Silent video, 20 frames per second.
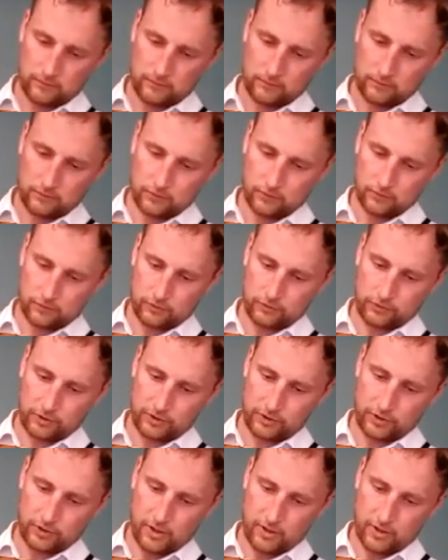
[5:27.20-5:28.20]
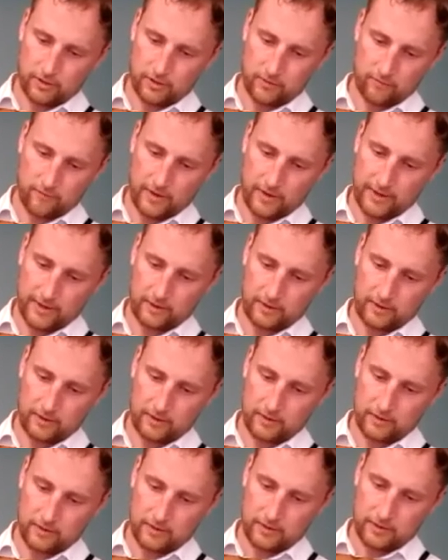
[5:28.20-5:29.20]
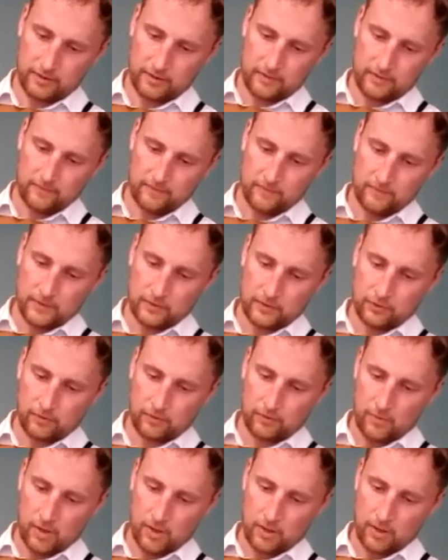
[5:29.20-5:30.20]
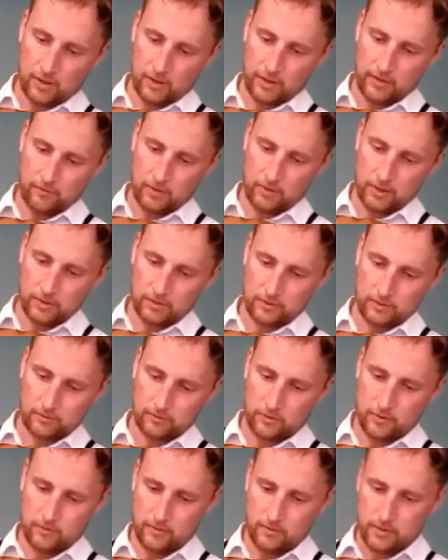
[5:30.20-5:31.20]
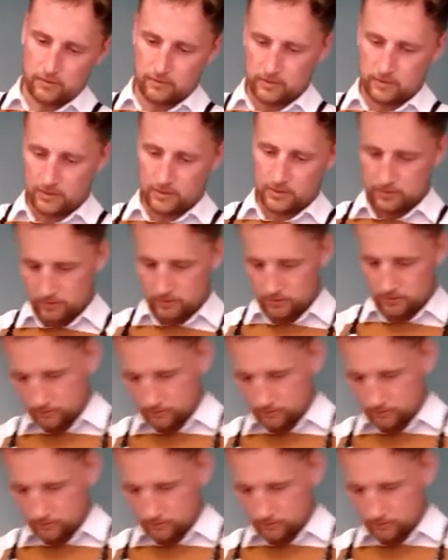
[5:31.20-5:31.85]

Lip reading: So just your regular supermarket honey works quite well with this.